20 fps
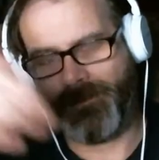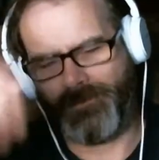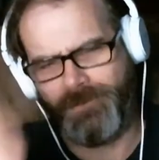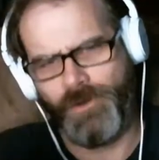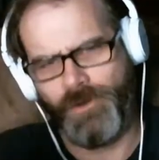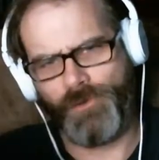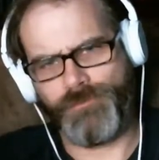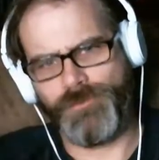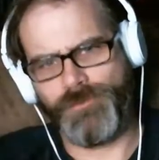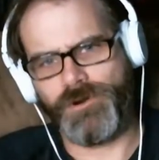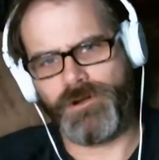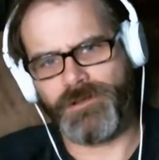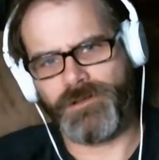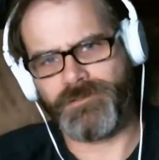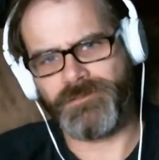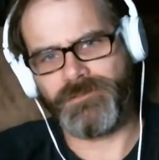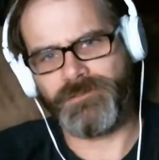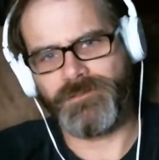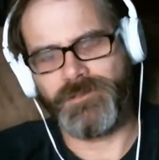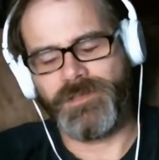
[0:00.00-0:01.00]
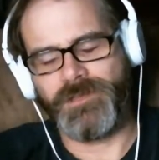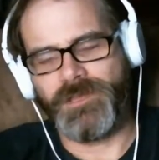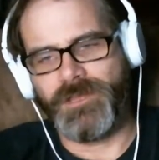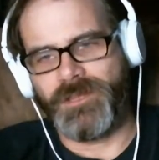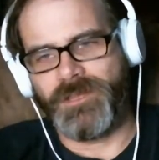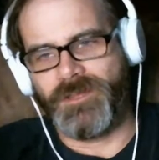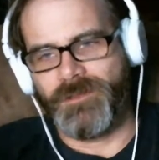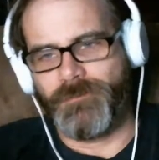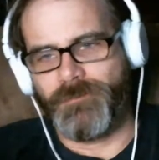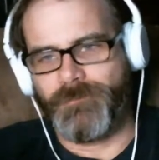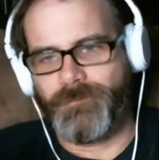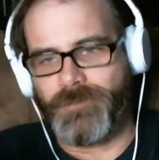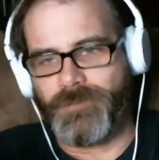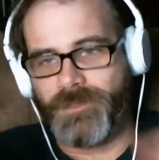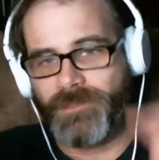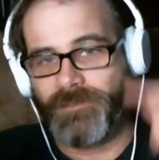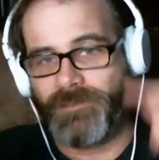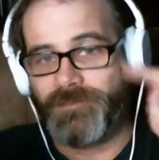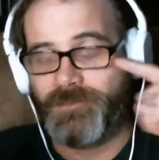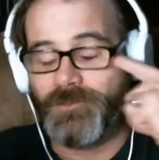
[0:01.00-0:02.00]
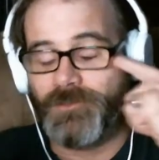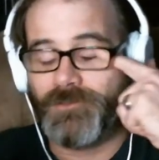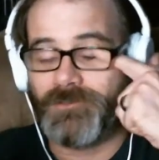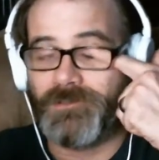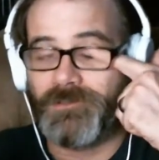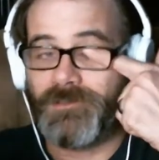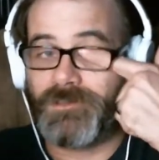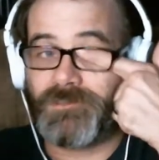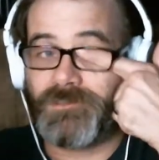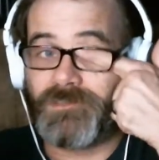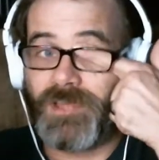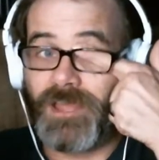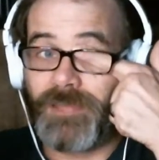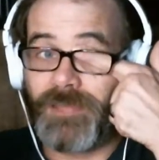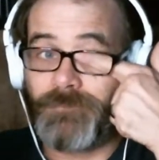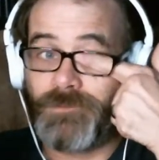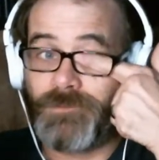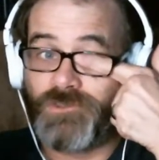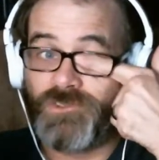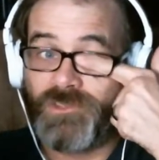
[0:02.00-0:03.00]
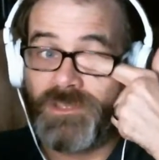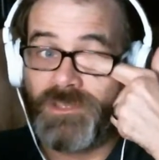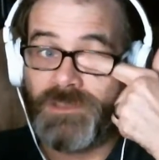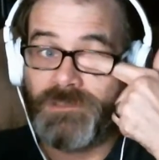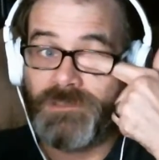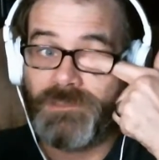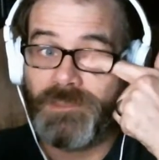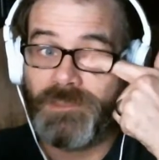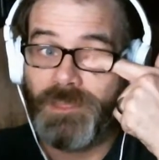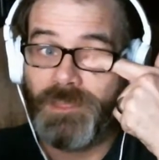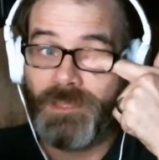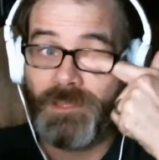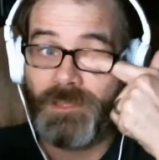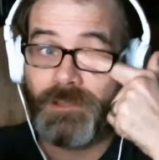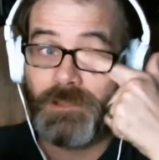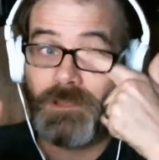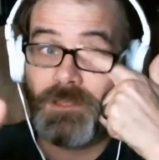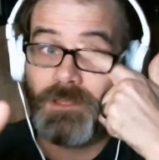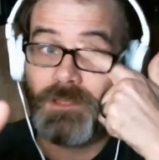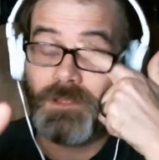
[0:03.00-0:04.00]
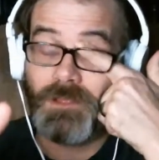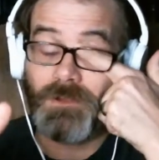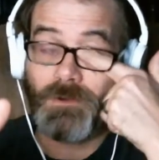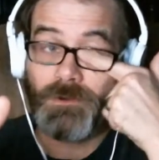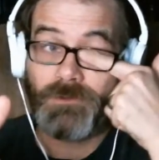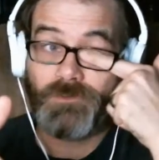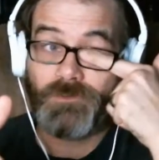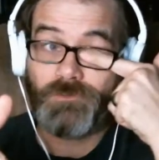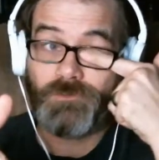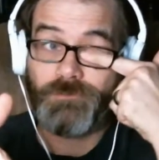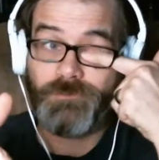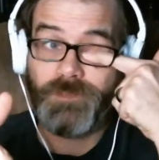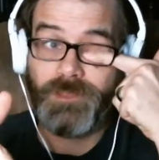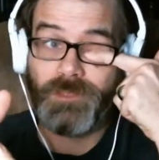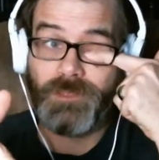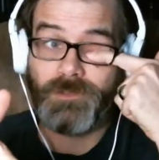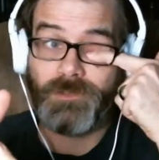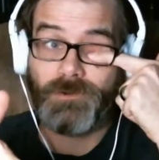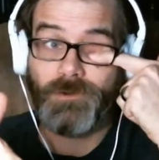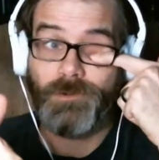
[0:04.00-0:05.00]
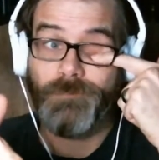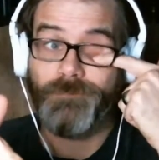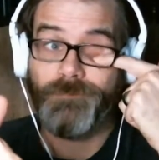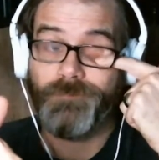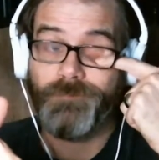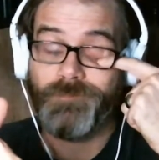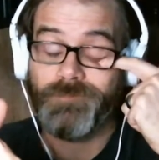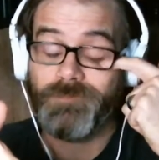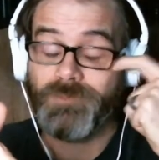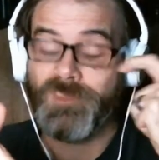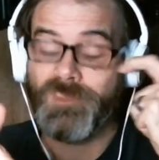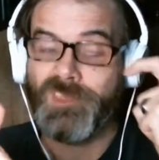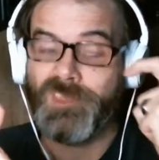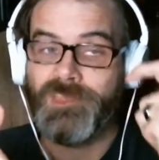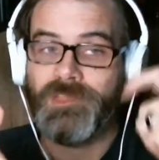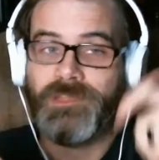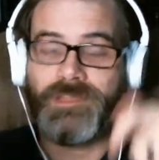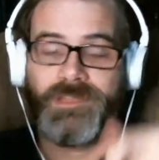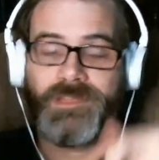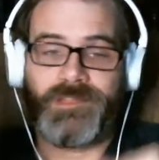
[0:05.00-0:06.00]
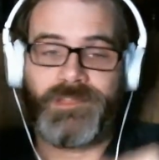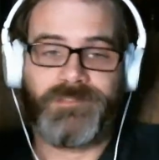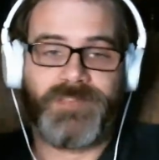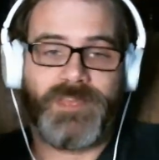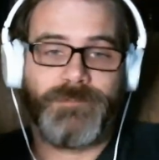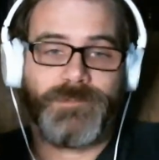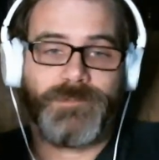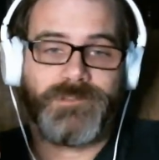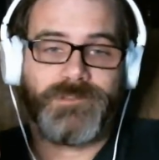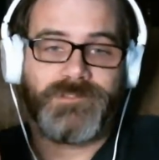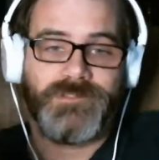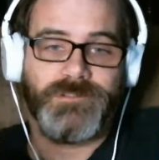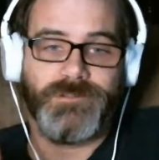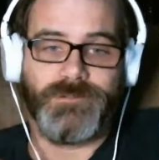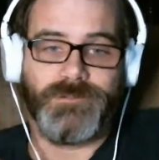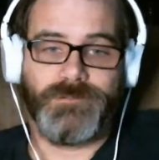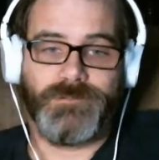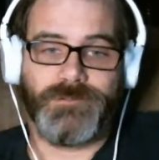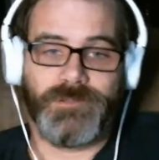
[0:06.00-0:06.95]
own books, because using this time machine thing or this vehicle, he's able to